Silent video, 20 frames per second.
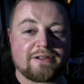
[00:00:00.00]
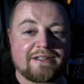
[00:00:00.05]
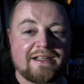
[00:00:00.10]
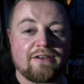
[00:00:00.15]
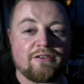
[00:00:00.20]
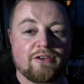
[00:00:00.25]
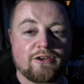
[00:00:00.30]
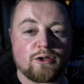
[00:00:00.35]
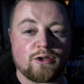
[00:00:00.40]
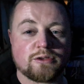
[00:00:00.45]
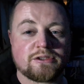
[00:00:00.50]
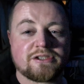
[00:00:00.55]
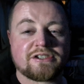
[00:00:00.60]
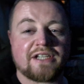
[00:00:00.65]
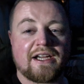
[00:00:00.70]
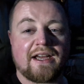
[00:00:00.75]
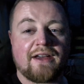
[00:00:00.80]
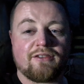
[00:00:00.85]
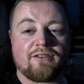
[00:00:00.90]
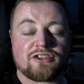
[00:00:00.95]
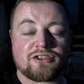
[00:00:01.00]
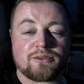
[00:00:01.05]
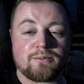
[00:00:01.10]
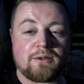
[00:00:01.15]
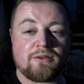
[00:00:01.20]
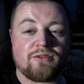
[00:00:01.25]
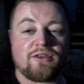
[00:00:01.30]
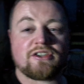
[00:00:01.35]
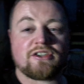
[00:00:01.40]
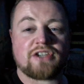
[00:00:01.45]
give a good service and
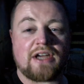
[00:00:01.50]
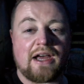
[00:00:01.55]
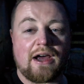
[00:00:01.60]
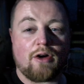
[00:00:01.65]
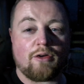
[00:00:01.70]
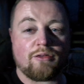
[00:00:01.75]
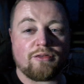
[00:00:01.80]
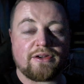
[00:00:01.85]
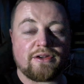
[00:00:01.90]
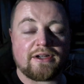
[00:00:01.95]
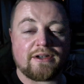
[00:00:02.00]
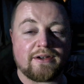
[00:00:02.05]
my fish are healthy.